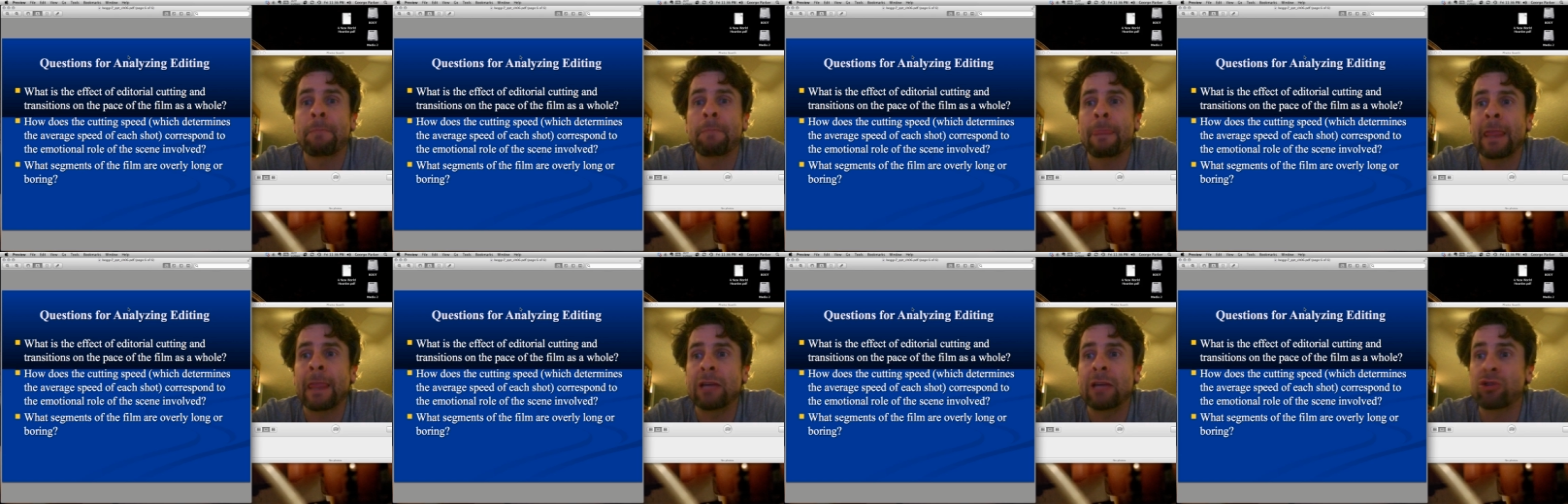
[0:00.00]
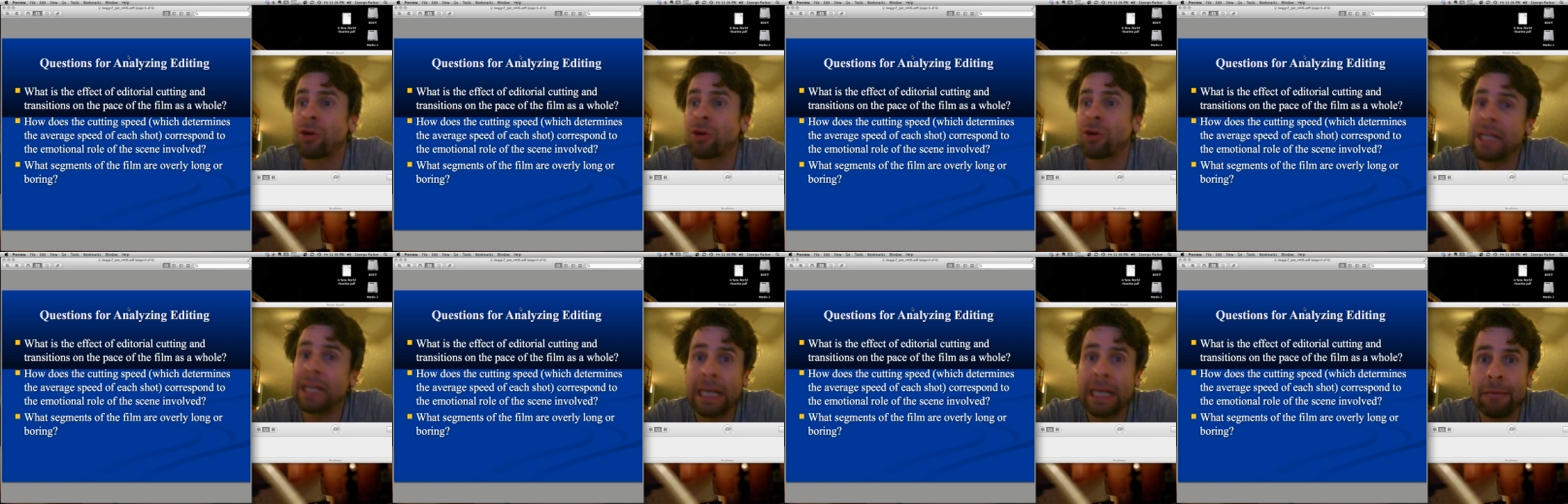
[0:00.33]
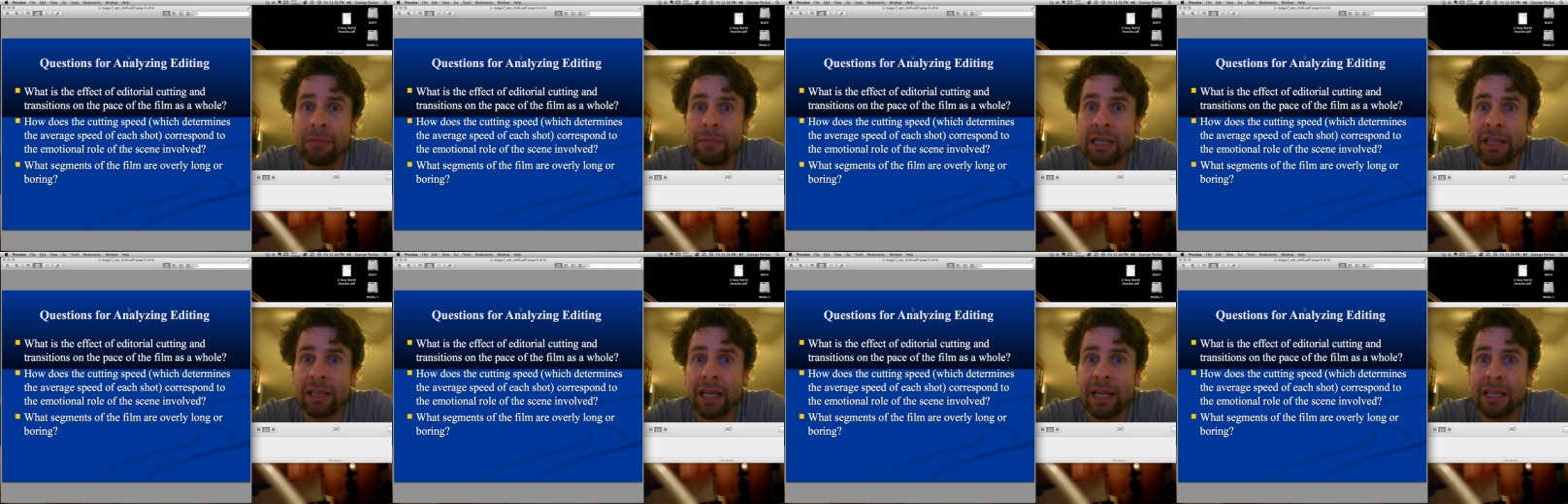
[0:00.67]
Try to
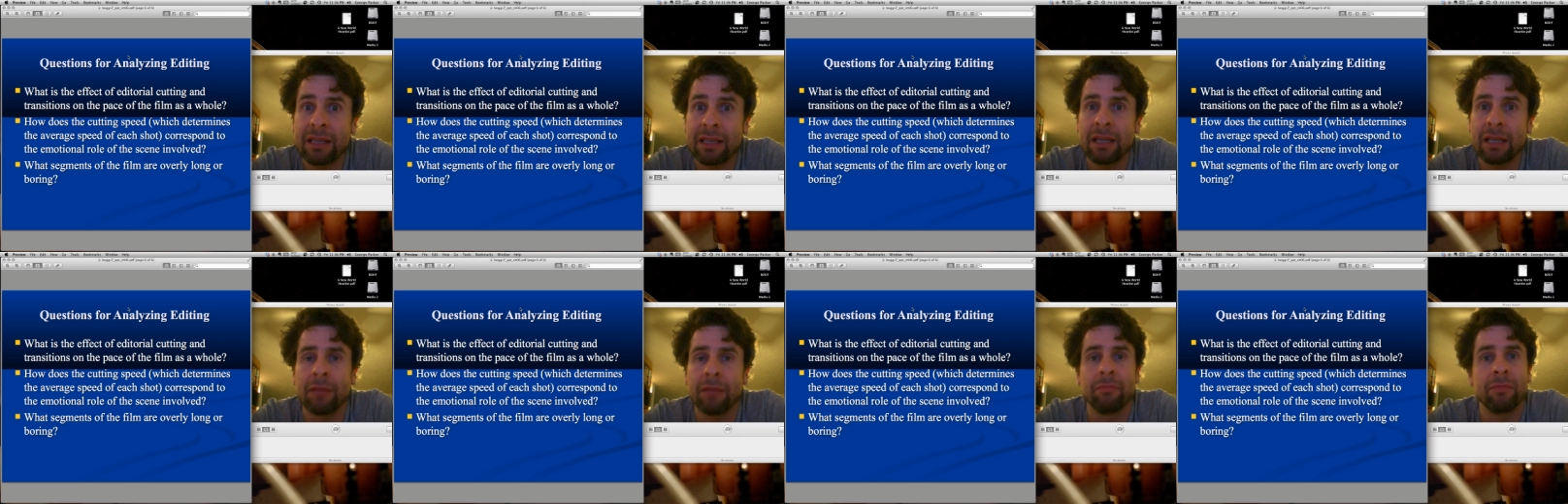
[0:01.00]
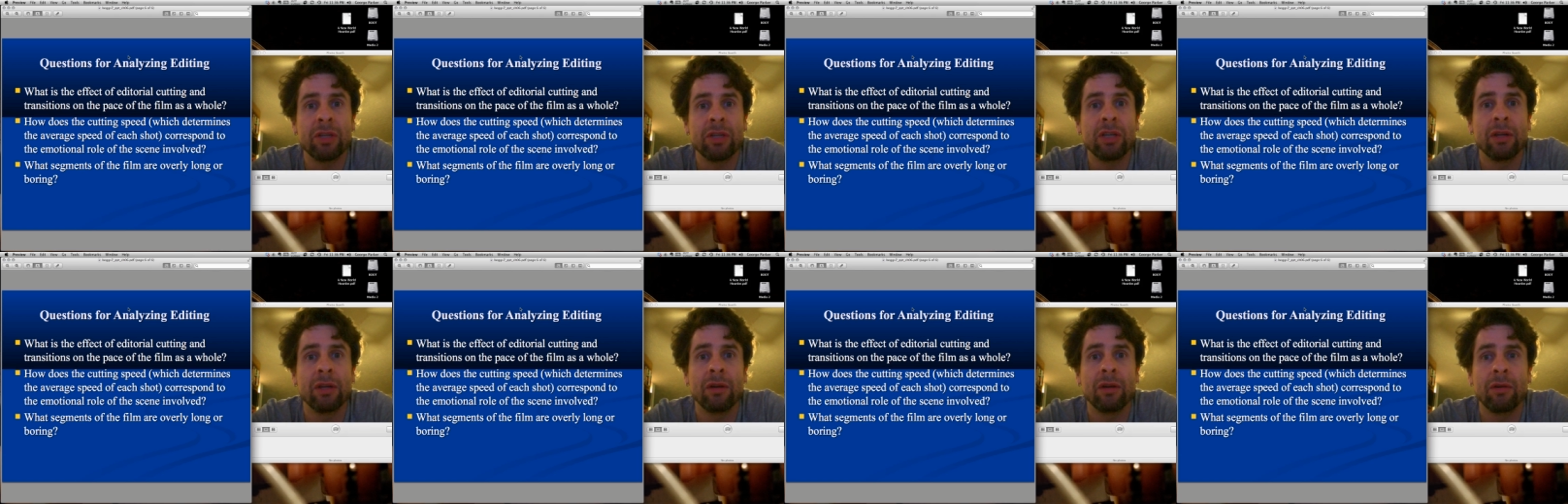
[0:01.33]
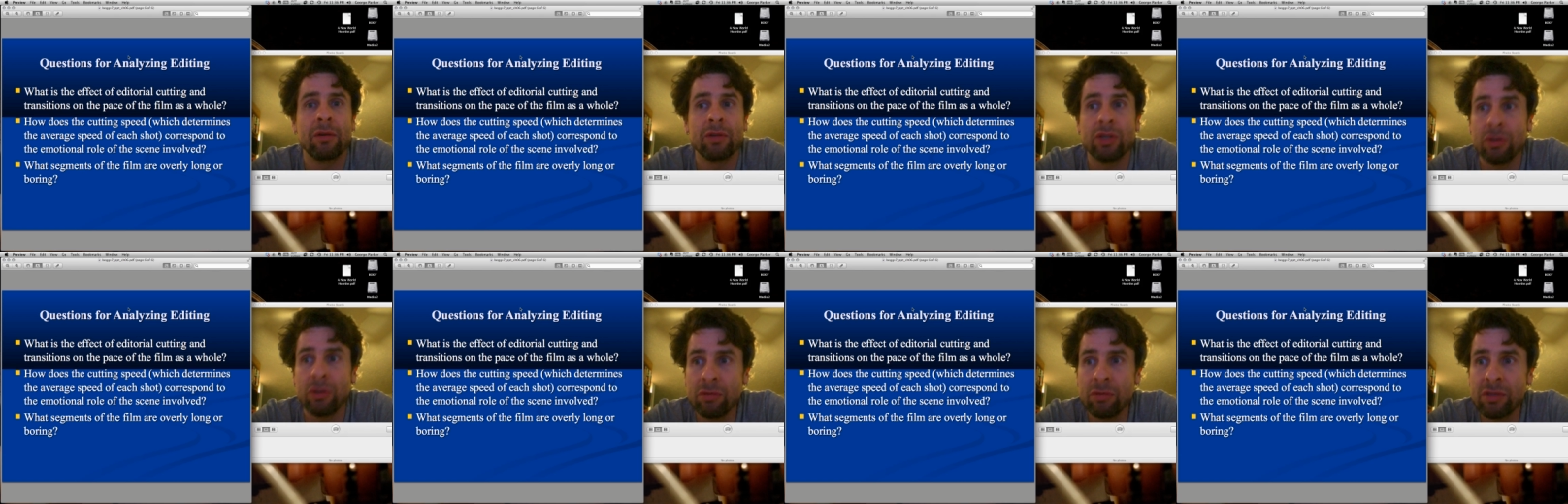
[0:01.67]
emulate them,
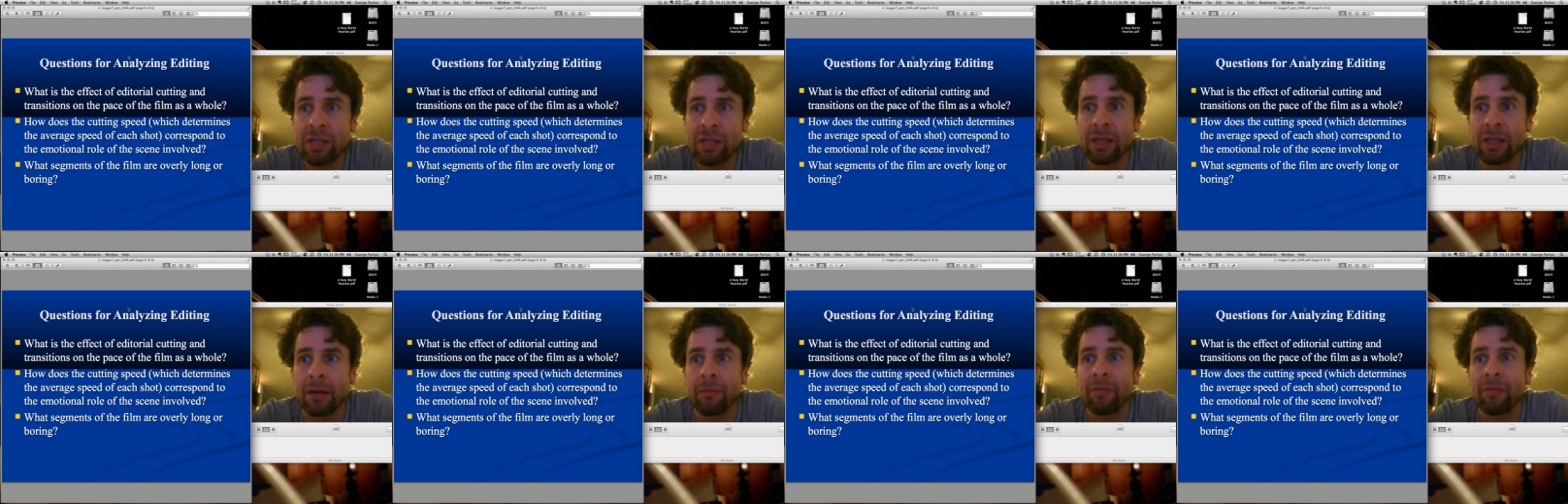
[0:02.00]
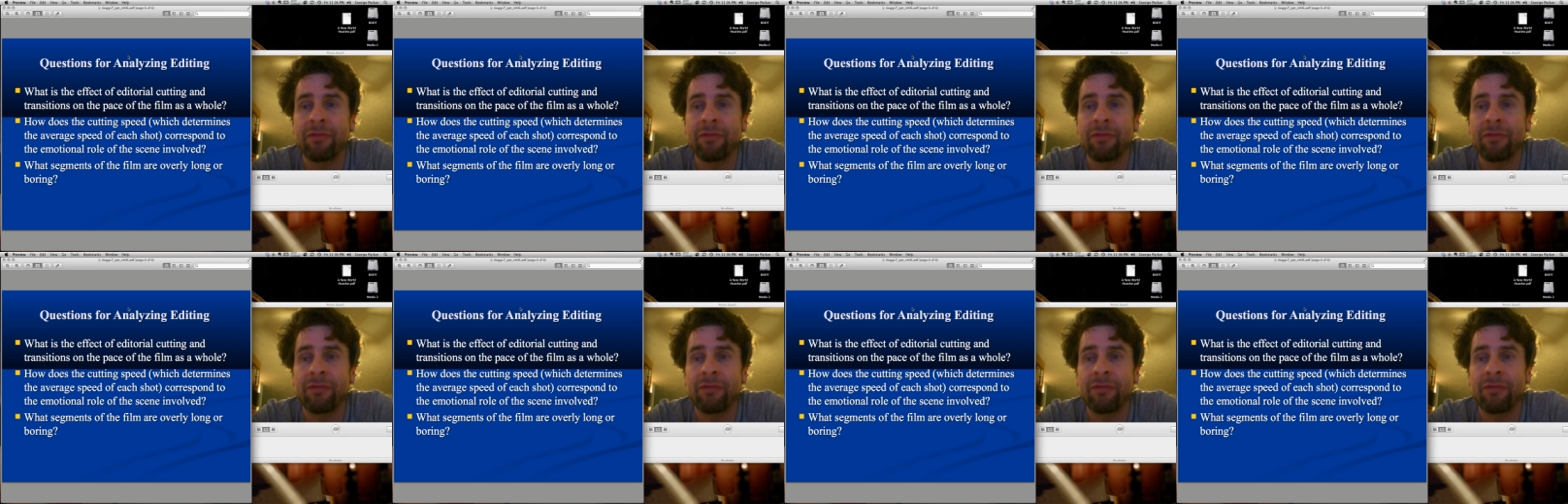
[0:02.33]
use them,